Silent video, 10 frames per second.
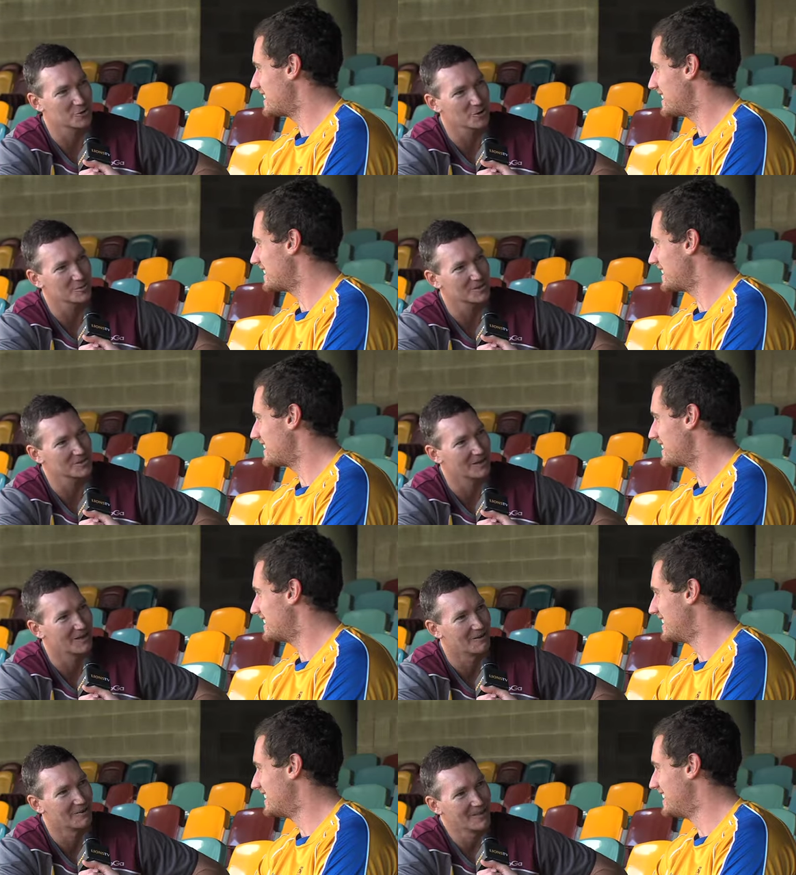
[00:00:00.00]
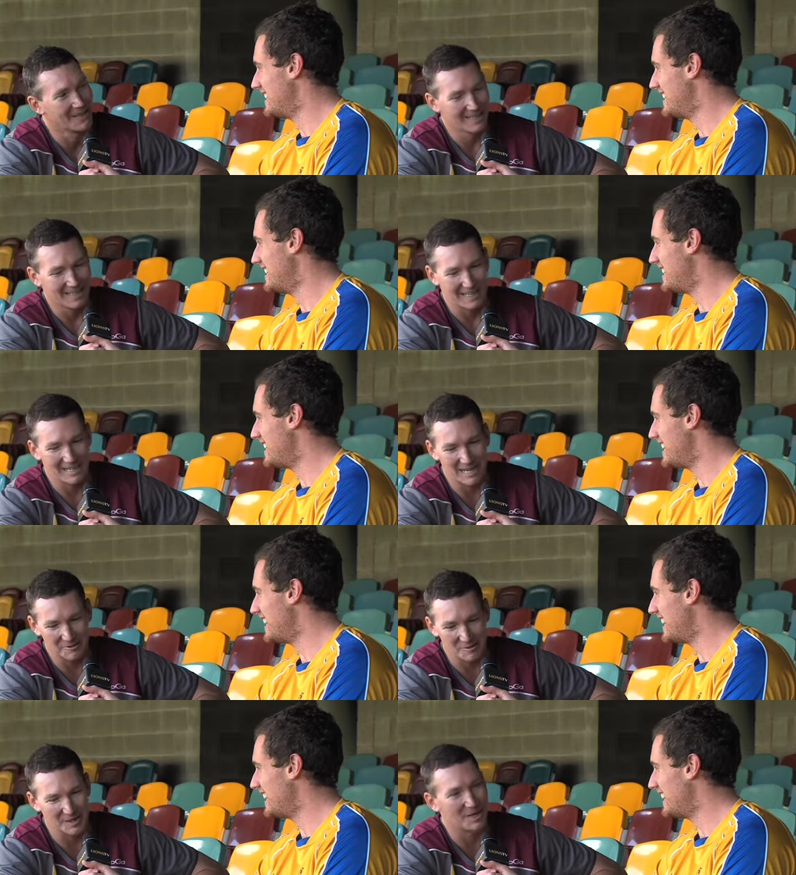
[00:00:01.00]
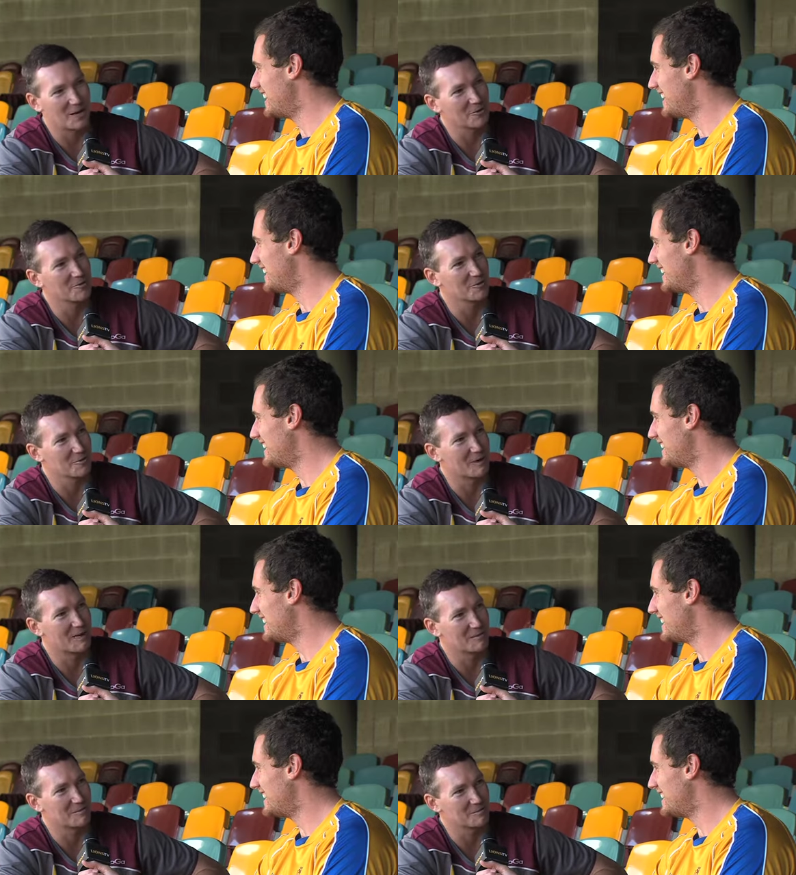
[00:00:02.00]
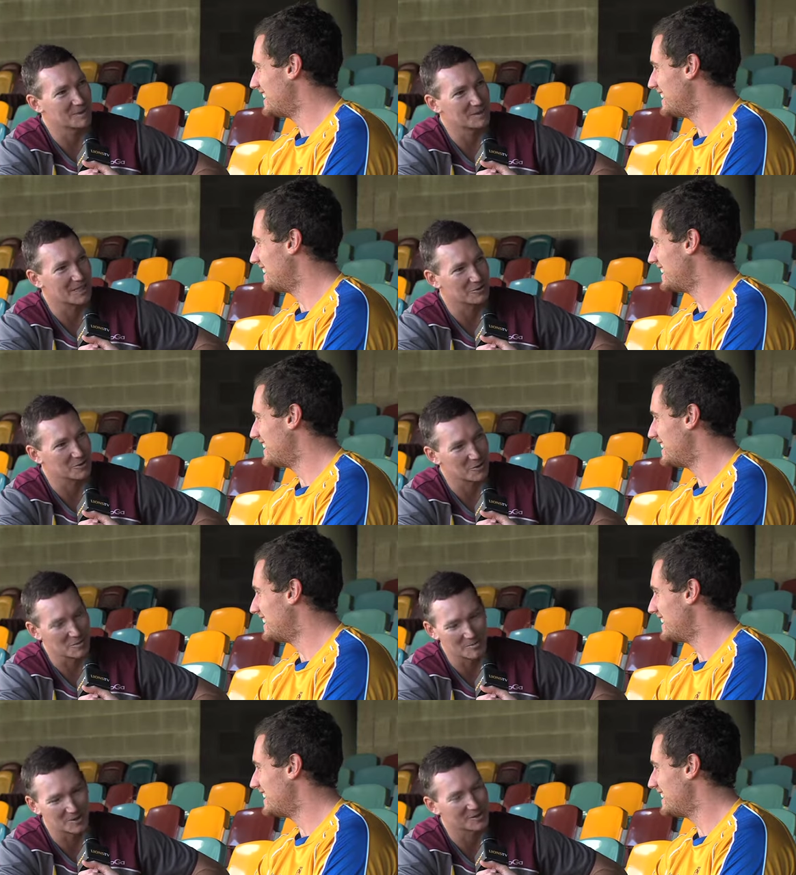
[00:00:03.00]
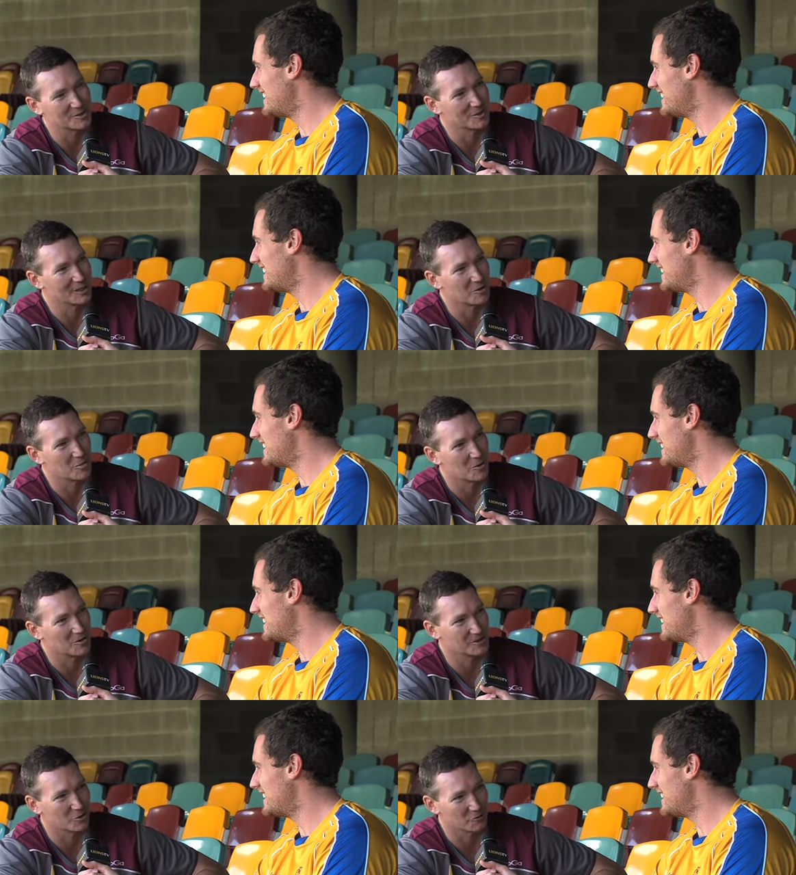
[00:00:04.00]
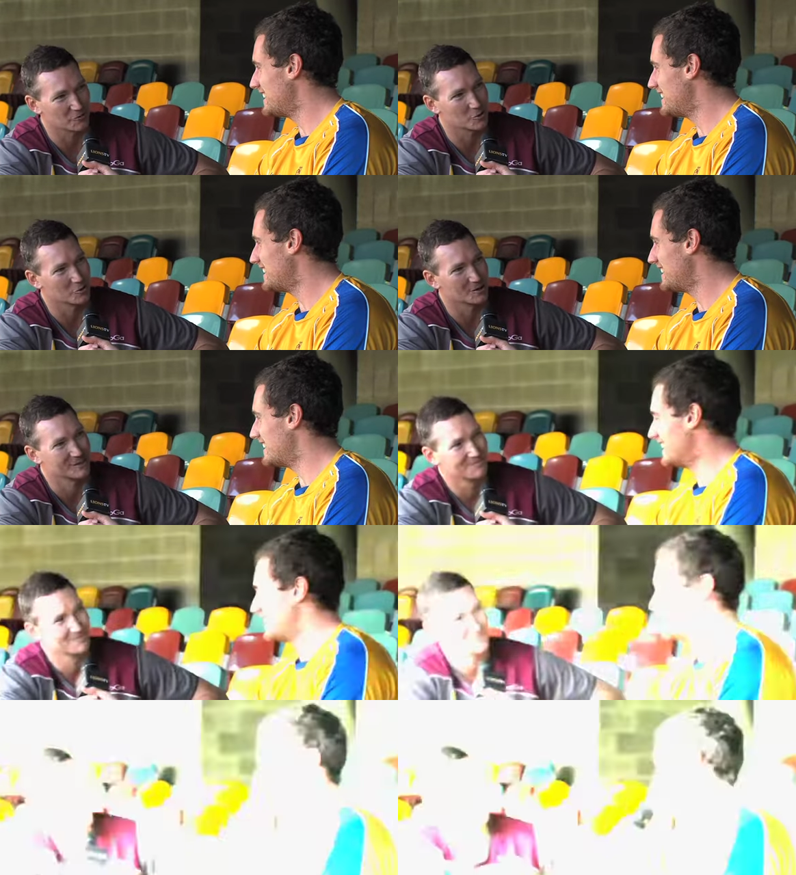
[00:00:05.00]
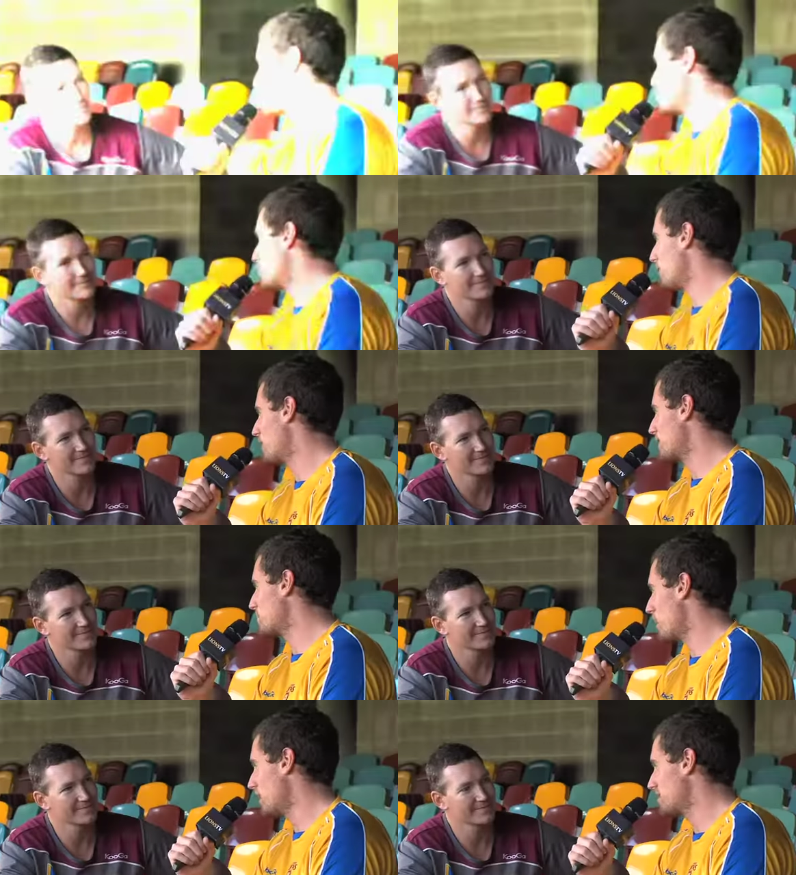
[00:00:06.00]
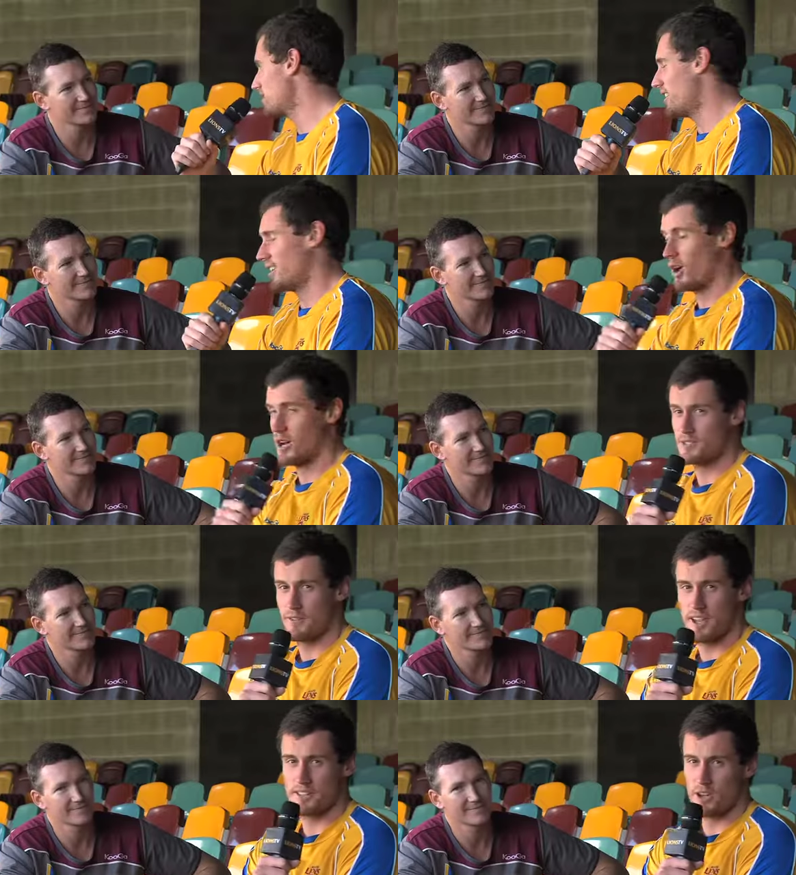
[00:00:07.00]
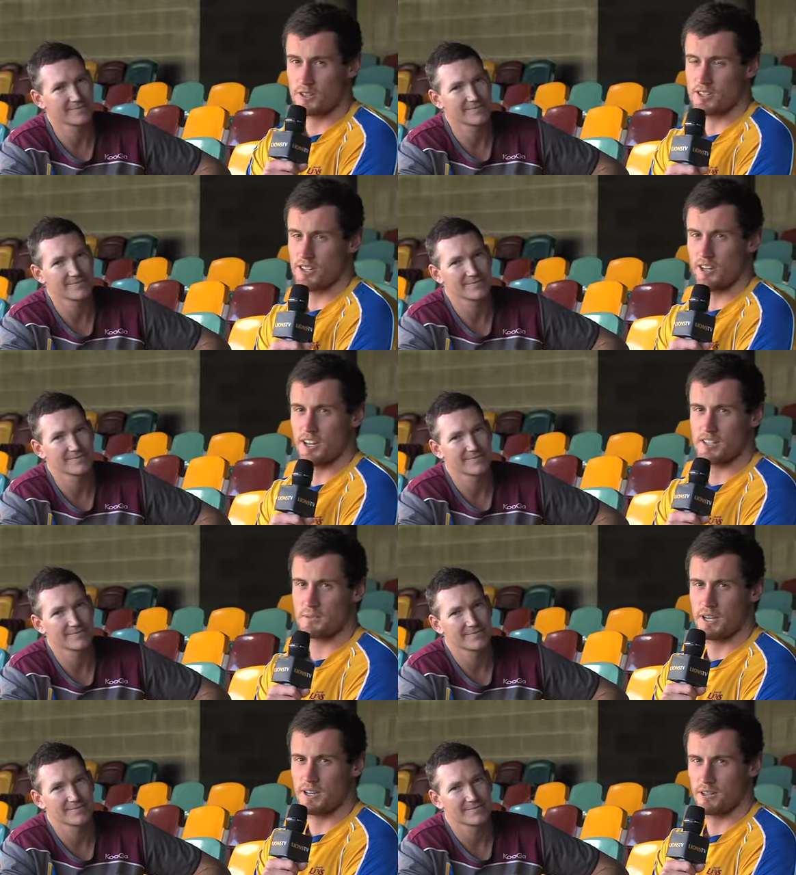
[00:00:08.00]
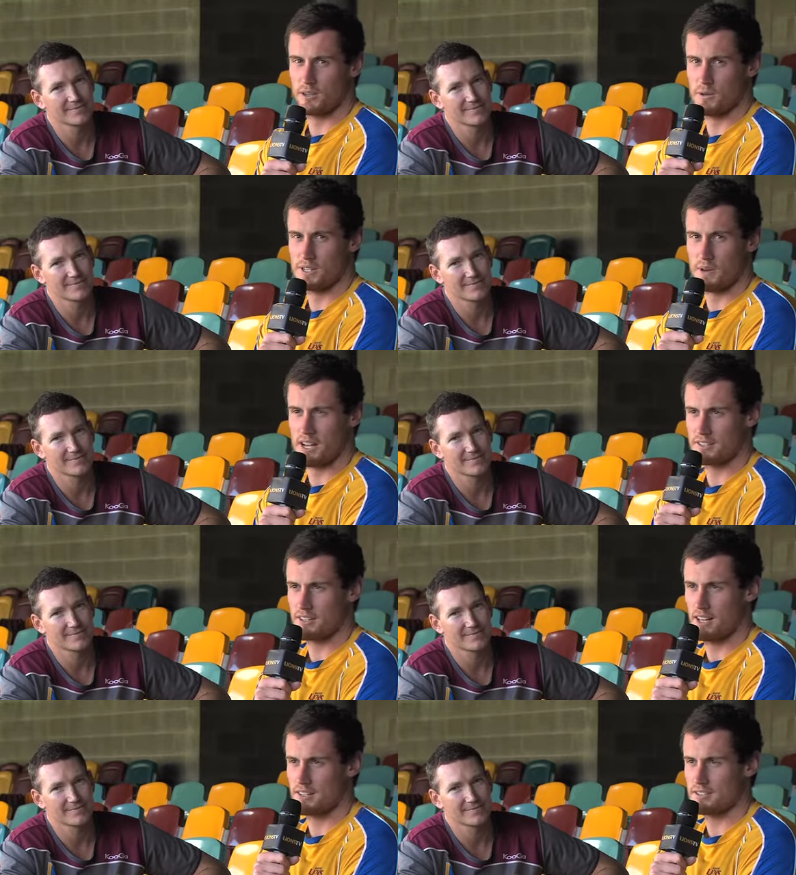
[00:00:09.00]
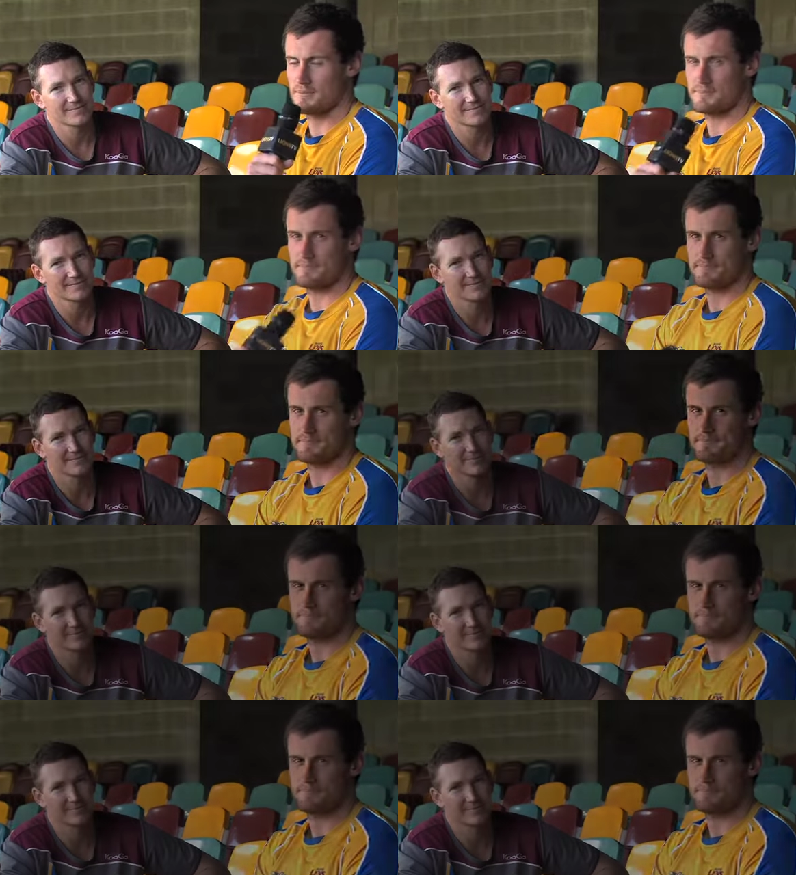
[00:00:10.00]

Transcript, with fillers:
Speaker 1: sherbets. So uh, it has been known to uh, be sung to me, but certainly not my song of choice.
Speaker 2: Thanks for joining us, Muzz, and Lions fans, I'll see you next week on Louie's Masterclass.